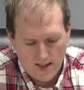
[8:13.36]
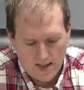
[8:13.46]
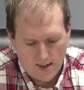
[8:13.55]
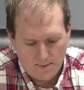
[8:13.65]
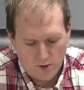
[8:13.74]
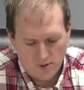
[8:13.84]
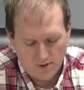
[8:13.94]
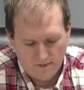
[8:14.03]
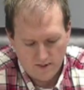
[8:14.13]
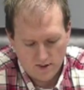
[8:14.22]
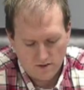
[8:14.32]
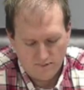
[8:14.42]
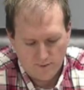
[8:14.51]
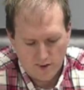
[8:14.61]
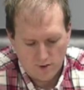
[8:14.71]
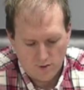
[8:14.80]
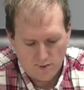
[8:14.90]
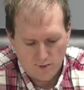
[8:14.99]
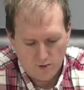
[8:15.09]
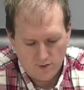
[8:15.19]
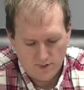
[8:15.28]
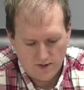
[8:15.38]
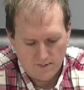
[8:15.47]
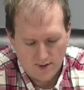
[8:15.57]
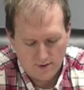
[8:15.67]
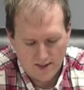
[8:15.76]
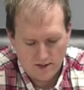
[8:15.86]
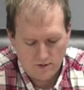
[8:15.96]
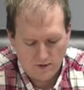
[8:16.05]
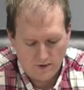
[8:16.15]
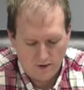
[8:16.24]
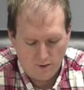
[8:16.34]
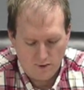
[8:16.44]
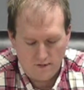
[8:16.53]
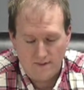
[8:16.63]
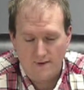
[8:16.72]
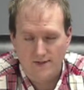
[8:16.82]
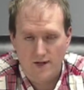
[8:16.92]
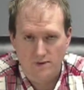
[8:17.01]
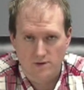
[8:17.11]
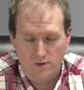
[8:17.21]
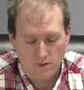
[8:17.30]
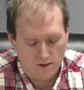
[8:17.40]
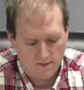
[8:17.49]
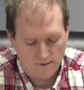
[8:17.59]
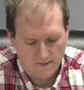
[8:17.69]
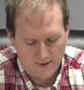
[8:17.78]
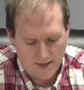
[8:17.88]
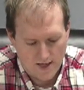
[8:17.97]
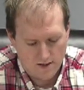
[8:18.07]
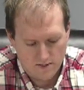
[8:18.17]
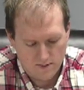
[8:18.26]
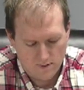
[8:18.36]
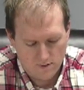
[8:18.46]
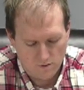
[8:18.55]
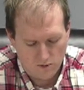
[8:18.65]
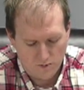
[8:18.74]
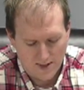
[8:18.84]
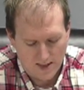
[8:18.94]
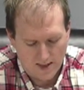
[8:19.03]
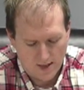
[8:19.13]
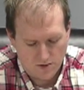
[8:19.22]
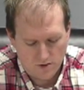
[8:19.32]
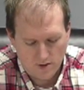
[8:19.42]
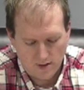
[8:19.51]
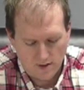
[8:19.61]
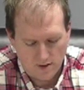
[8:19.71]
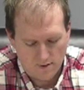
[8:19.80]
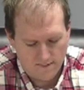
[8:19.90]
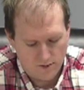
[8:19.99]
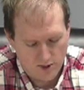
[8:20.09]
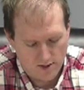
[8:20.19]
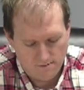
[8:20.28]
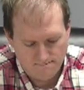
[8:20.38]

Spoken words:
purchase a vehicle from Algoma Motors in the amount not to exceed $35,250. So we'll be getting that truck in the near future.